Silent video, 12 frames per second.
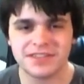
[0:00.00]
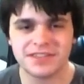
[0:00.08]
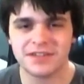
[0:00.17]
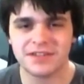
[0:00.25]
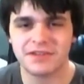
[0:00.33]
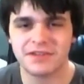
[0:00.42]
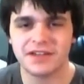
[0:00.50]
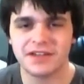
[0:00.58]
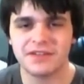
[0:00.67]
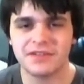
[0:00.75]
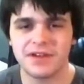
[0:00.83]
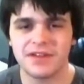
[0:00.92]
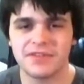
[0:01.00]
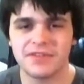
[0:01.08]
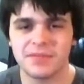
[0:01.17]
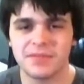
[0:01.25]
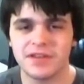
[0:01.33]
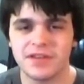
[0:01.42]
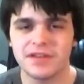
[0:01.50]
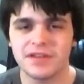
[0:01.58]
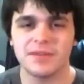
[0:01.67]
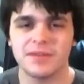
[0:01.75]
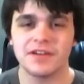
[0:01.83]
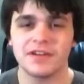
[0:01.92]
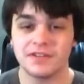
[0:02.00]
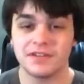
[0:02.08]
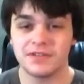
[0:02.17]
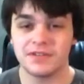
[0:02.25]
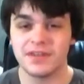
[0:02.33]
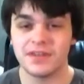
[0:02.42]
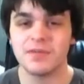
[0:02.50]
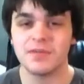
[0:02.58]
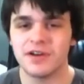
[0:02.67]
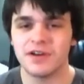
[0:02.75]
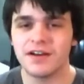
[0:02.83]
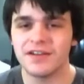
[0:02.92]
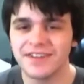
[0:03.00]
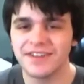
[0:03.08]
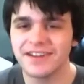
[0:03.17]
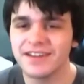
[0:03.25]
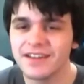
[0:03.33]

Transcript: just start ranting and raving a bit. I'm going to start doing that more often.